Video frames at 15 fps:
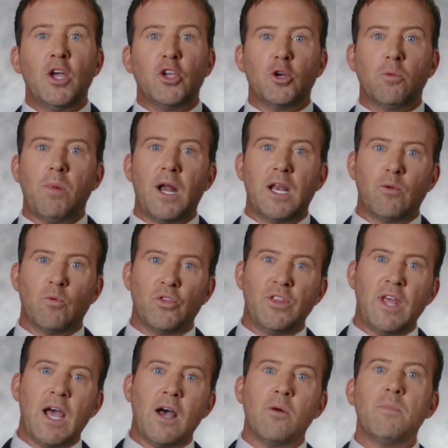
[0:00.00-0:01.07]
your body will
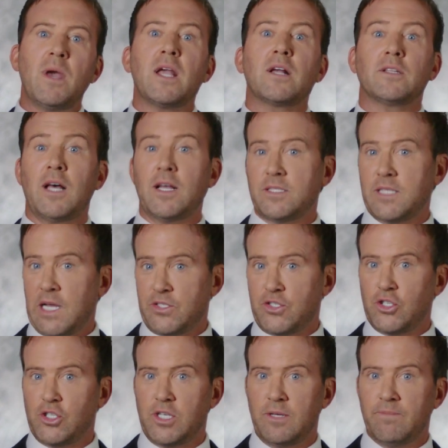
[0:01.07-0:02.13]
now make less
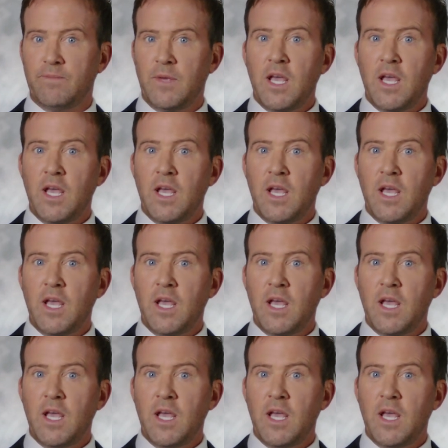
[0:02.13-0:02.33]
estrogen.